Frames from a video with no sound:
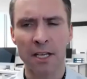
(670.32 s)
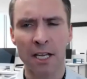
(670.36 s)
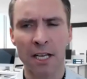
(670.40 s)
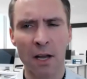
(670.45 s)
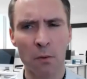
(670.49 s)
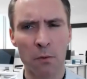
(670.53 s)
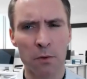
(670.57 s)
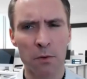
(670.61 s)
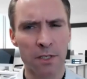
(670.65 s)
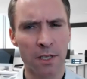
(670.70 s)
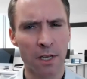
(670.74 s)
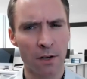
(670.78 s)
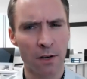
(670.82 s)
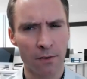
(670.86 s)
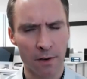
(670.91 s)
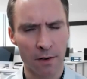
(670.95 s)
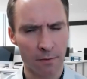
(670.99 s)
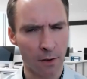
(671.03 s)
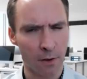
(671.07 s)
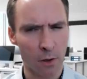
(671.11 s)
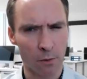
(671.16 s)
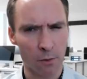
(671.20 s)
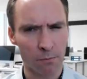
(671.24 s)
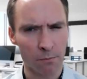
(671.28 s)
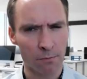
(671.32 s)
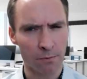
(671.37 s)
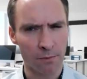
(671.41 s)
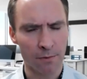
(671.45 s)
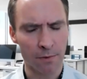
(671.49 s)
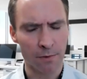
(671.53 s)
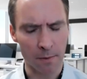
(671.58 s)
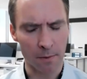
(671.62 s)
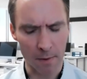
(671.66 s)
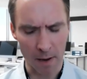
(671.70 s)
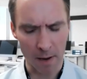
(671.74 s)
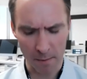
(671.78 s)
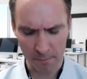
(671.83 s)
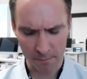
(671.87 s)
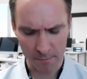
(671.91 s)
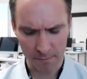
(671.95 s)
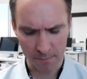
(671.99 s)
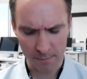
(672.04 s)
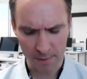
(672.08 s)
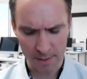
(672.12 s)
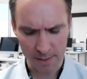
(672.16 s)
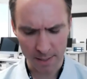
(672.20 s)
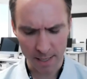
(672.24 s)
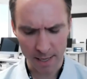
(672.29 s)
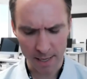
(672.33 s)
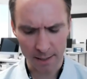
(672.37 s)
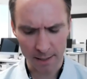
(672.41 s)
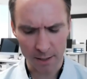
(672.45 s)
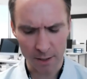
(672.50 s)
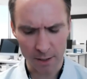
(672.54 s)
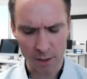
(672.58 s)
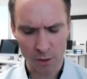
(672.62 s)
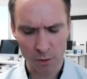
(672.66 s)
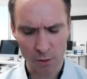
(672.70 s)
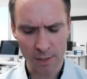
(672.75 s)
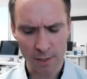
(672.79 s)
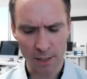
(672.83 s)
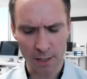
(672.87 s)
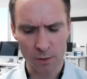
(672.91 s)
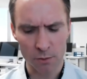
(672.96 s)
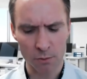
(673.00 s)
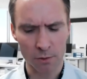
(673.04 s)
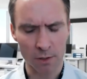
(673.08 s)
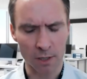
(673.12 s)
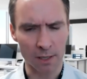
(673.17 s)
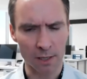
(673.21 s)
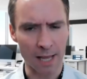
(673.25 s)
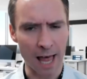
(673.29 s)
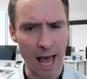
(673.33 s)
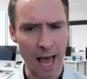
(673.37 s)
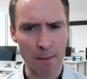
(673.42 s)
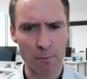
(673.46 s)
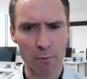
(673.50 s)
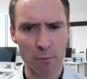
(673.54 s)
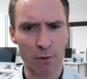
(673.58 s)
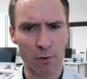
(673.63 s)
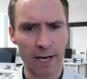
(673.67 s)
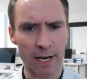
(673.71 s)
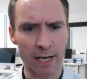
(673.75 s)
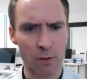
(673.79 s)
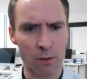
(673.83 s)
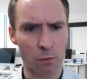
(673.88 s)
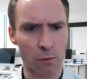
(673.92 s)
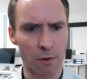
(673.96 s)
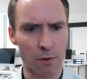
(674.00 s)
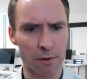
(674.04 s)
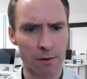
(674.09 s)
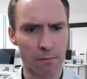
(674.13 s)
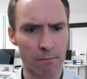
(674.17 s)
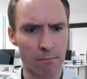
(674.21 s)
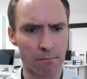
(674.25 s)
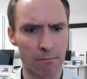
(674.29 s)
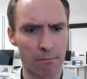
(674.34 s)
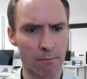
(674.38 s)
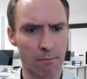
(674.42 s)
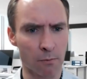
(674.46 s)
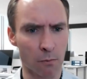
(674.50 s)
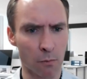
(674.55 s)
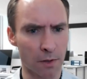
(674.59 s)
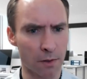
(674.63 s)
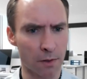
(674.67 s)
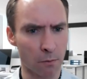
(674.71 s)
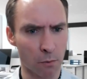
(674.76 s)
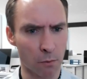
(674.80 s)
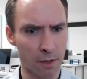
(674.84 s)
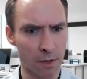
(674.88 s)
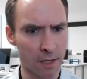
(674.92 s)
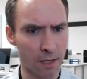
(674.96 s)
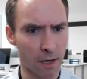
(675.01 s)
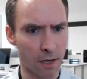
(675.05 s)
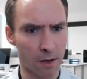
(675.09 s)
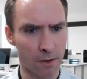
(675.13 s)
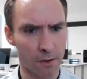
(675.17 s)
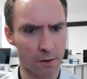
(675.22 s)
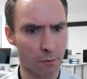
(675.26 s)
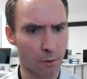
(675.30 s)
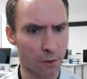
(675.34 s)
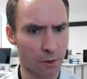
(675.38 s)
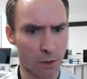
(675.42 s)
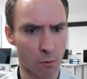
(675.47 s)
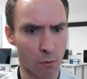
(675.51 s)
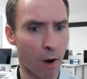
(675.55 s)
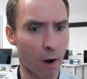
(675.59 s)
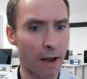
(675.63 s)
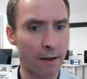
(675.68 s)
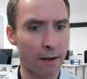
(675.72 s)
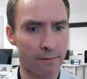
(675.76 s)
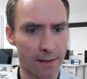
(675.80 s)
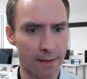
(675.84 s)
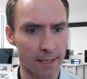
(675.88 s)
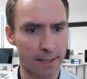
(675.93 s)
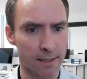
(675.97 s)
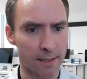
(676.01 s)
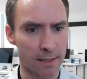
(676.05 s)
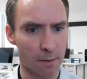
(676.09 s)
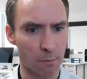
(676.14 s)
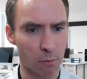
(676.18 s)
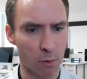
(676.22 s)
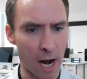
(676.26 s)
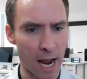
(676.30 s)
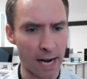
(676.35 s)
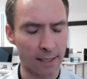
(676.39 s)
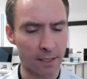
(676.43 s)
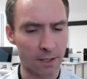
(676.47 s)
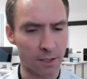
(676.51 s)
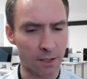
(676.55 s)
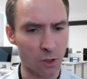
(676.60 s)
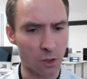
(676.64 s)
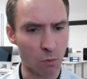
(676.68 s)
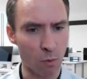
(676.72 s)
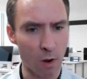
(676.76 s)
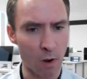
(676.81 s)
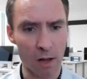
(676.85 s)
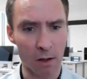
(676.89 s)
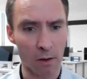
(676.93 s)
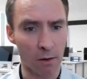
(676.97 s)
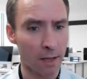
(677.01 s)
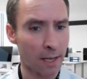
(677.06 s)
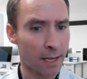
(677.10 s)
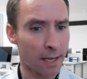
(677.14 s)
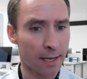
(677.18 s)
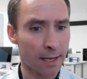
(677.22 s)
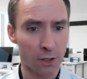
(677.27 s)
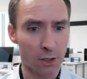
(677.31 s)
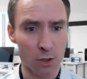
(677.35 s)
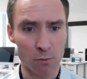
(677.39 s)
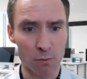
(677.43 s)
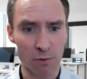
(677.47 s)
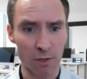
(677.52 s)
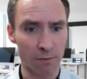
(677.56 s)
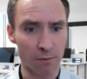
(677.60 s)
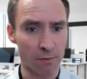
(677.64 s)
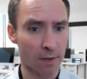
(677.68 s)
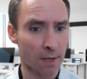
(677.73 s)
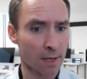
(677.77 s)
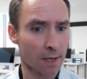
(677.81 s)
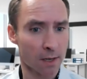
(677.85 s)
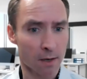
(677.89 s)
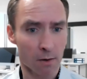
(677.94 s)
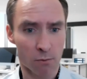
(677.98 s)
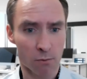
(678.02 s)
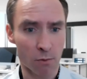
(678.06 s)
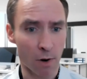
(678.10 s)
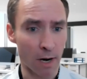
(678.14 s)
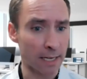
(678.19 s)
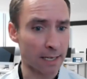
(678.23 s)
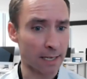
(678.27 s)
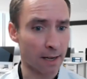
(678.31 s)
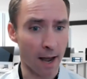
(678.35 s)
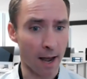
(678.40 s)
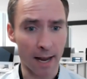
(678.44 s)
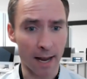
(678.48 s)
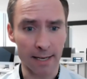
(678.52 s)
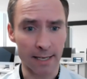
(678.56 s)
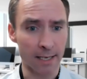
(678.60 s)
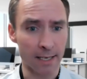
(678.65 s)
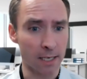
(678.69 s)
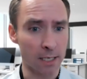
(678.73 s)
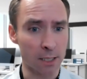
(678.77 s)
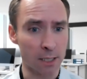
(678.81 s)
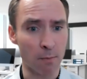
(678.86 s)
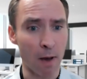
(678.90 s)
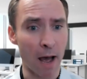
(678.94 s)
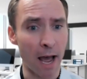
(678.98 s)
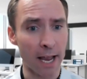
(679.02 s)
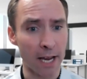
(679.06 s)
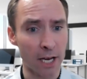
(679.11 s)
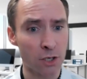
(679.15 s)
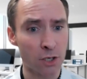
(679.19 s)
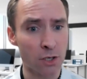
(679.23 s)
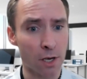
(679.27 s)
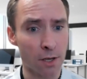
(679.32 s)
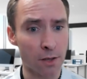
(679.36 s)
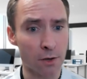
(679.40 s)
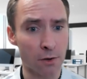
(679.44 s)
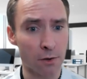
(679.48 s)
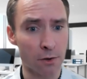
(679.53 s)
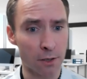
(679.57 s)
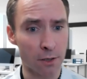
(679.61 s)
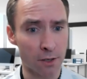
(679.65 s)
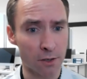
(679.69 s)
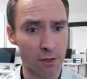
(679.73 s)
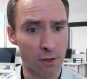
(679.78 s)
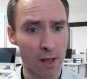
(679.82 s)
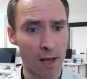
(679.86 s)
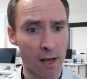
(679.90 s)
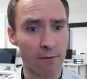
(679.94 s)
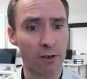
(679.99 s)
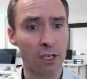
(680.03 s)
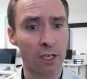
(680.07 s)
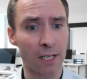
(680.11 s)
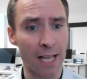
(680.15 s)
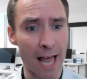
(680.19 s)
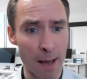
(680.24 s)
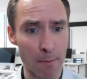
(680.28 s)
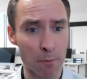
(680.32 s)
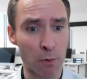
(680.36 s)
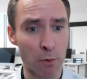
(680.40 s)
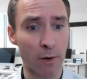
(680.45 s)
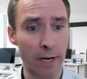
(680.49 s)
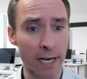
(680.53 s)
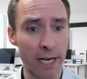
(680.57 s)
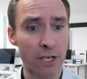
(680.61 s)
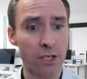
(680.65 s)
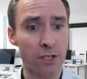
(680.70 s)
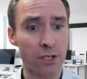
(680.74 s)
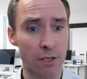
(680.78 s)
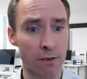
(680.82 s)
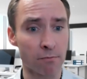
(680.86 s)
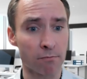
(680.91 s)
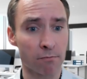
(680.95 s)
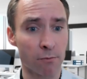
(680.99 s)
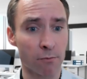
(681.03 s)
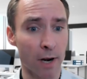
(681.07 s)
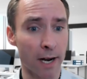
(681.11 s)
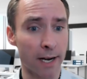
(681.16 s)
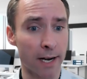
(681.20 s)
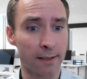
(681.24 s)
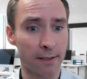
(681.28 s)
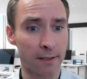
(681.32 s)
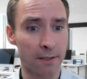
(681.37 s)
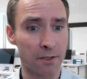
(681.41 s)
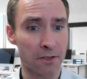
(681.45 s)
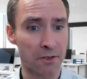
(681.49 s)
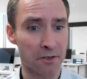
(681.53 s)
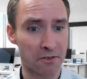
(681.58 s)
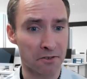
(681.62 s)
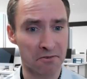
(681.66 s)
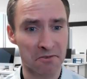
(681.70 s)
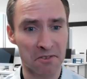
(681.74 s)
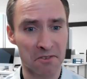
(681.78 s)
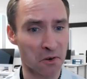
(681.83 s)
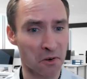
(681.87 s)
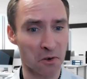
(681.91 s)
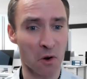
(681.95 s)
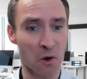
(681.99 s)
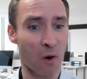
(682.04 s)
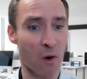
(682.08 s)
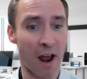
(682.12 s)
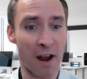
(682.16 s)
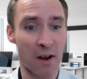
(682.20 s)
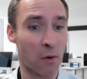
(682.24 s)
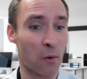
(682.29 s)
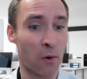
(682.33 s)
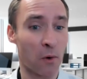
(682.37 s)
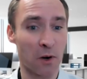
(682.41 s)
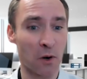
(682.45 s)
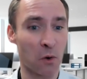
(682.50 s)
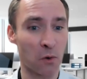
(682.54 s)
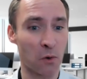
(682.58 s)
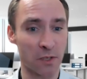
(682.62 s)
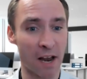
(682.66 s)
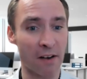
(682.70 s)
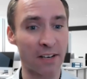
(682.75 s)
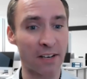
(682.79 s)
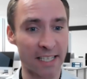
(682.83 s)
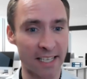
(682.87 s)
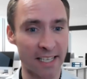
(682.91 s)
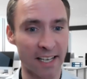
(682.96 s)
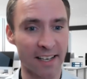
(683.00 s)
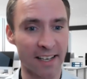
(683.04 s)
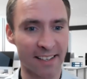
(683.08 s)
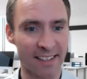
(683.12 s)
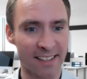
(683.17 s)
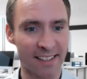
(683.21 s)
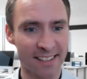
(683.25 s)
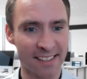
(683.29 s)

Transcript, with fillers: think I was there, if I don't, if I'm not mistaken, you said you collaborate with with with the other, with your wife that's in the practice as well, in terms of running ideas by each other. There's a lot of collaboration, right? Because you're you don't know, and no one knows everything.